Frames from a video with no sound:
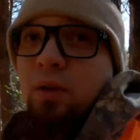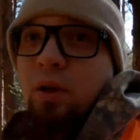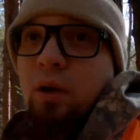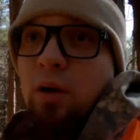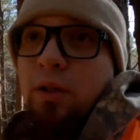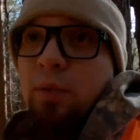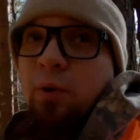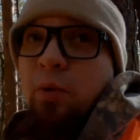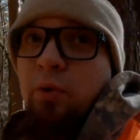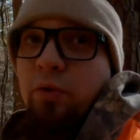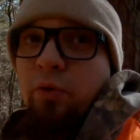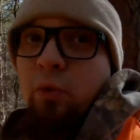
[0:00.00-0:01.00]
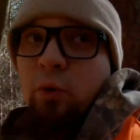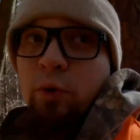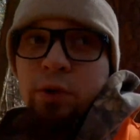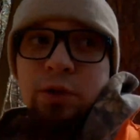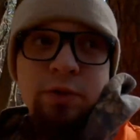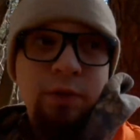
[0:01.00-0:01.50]
to be able to
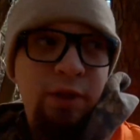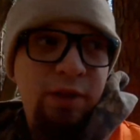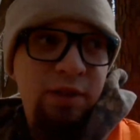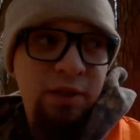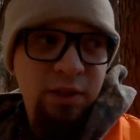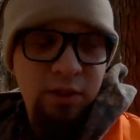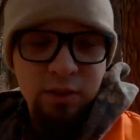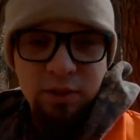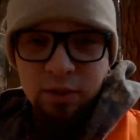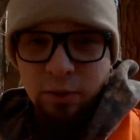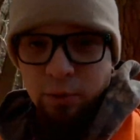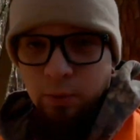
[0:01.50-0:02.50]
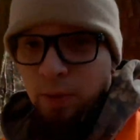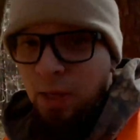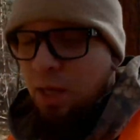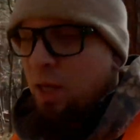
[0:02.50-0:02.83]
flourish for next season. So